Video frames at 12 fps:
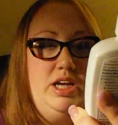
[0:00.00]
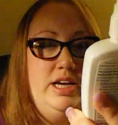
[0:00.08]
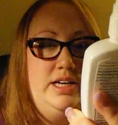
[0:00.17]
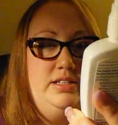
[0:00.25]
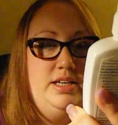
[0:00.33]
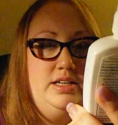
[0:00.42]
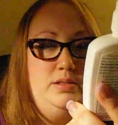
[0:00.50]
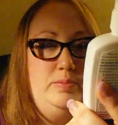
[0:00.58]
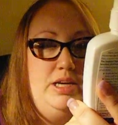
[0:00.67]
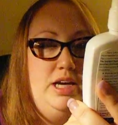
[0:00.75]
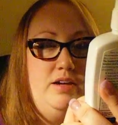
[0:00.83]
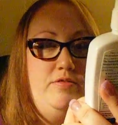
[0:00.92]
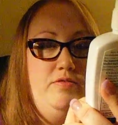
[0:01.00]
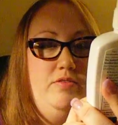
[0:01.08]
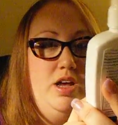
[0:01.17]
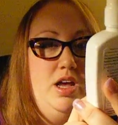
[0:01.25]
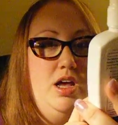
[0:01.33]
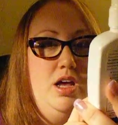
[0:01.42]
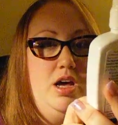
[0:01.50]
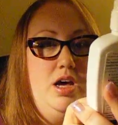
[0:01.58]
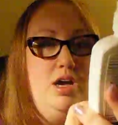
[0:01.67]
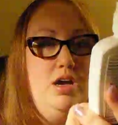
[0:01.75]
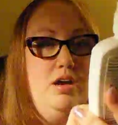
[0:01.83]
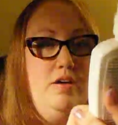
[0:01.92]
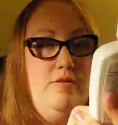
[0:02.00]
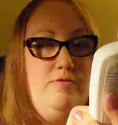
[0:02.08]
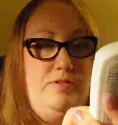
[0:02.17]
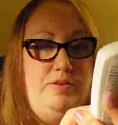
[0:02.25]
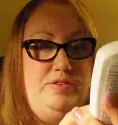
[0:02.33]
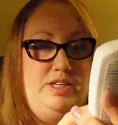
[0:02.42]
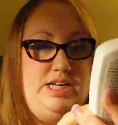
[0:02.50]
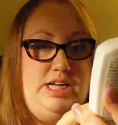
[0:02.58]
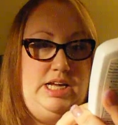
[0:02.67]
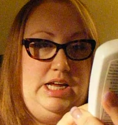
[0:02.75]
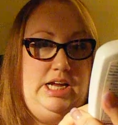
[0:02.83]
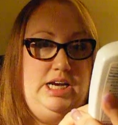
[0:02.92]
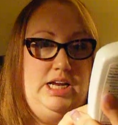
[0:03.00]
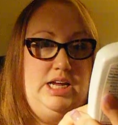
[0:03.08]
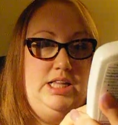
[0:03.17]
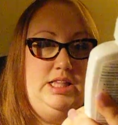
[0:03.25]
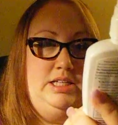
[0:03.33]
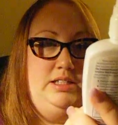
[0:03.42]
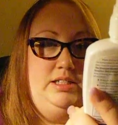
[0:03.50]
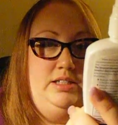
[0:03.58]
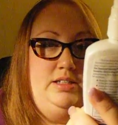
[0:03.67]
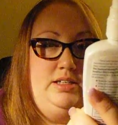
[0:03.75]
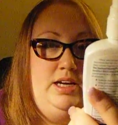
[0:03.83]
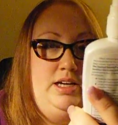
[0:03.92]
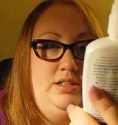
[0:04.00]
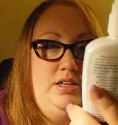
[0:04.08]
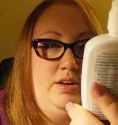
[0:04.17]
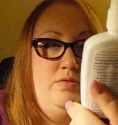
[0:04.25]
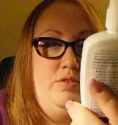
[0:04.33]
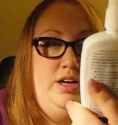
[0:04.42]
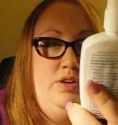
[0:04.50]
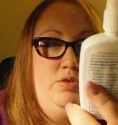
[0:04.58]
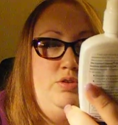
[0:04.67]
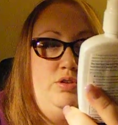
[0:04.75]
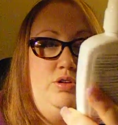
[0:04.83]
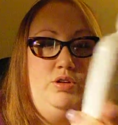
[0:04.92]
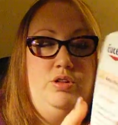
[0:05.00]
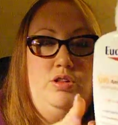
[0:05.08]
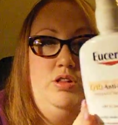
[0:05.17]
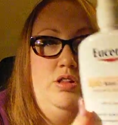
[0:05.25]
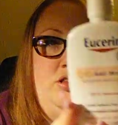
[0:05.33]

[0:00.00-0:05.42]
It has SPF 15, and this is an anti-wrinkle